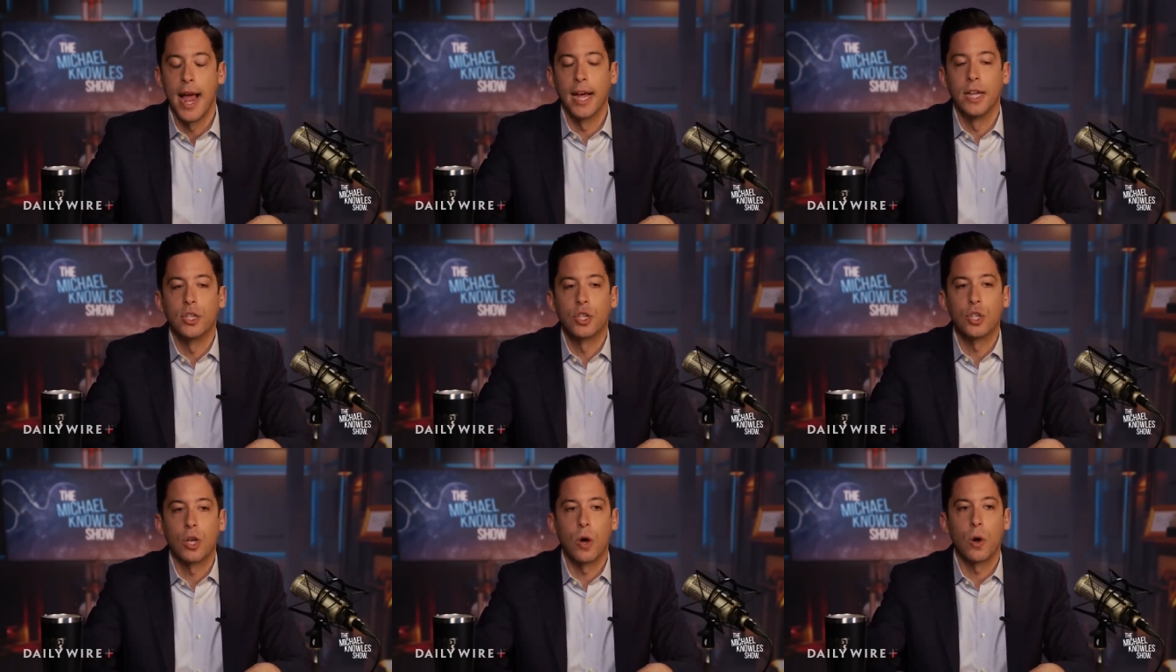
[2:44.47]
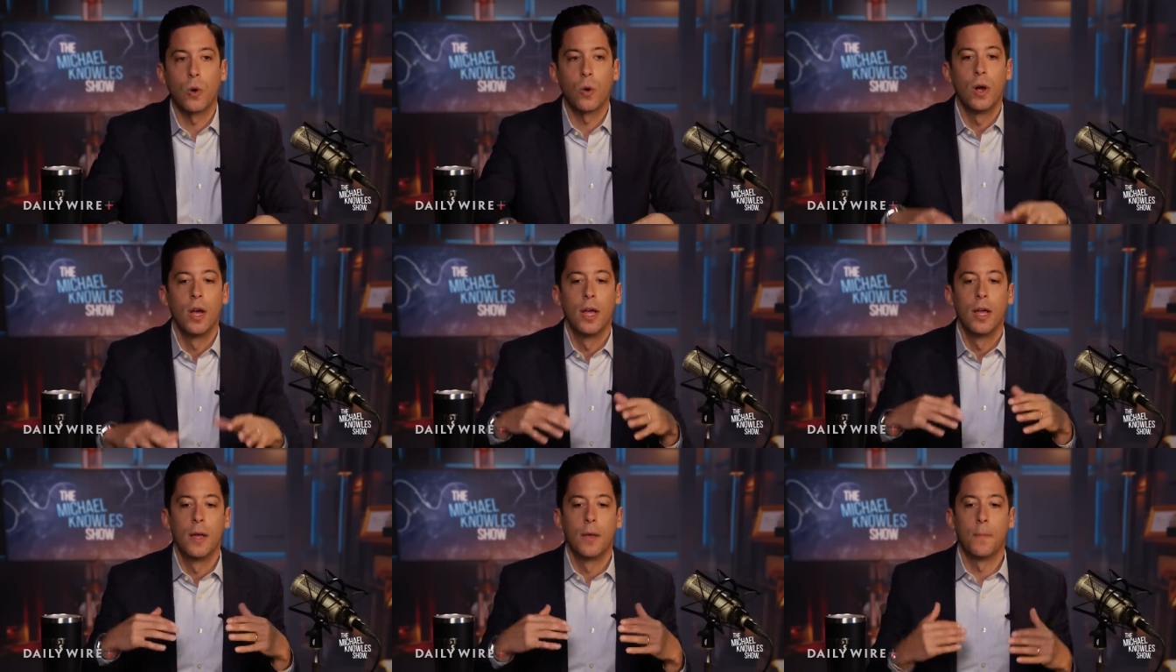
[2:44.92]
And
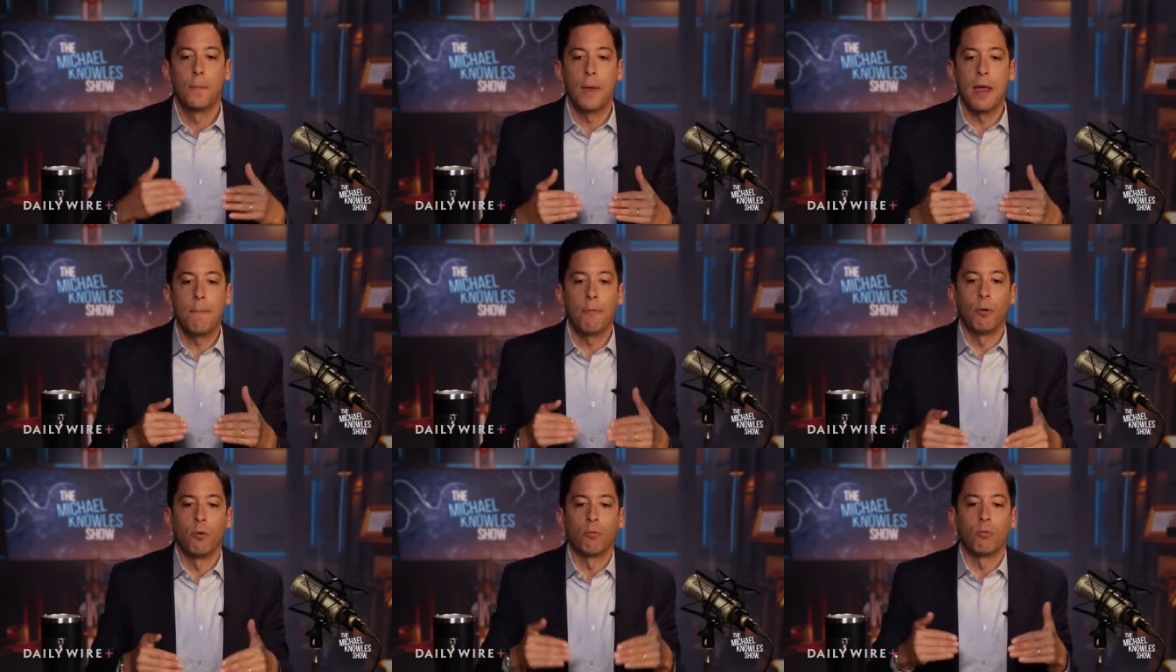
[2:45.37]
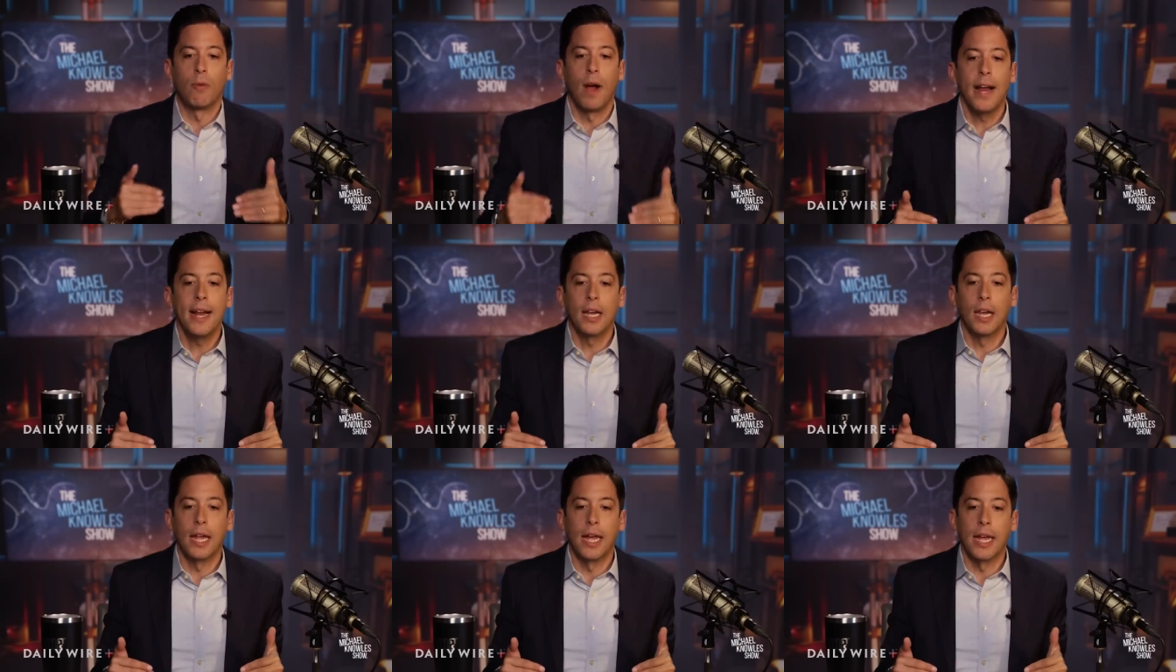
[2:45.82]
so people
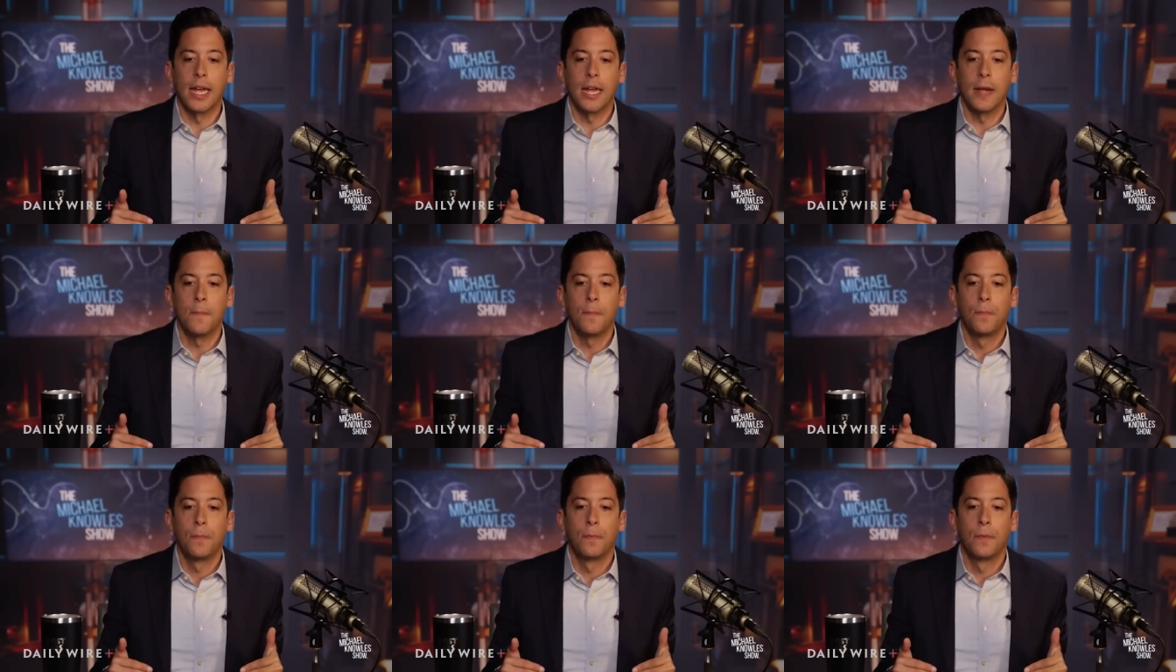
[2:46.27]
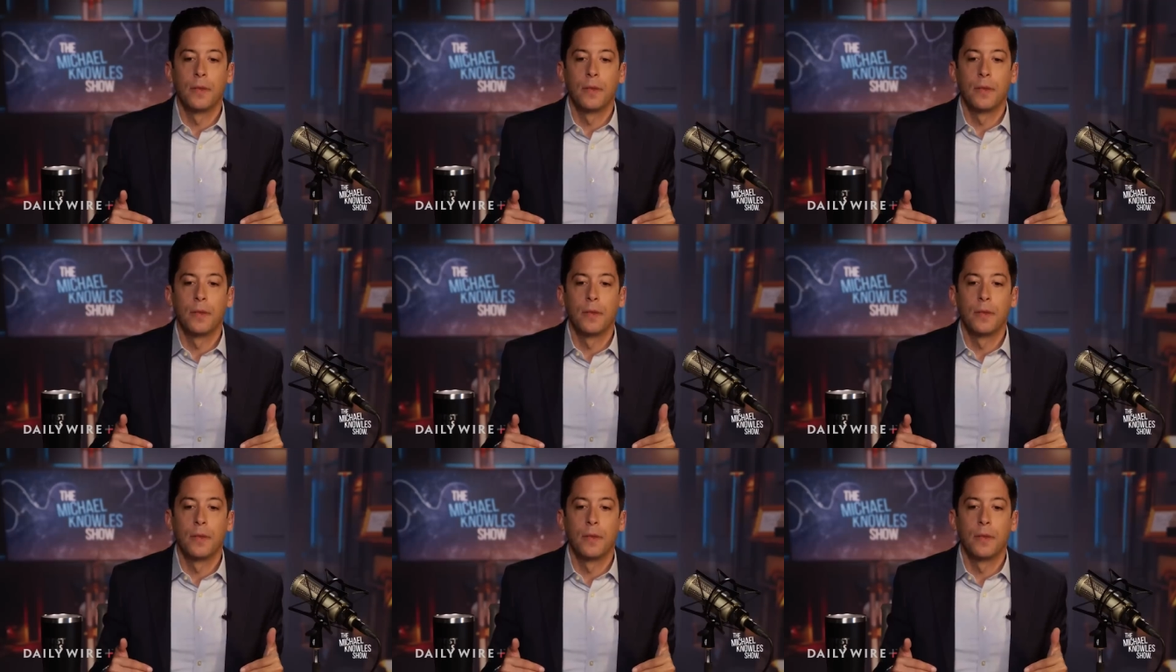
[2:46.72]
rightly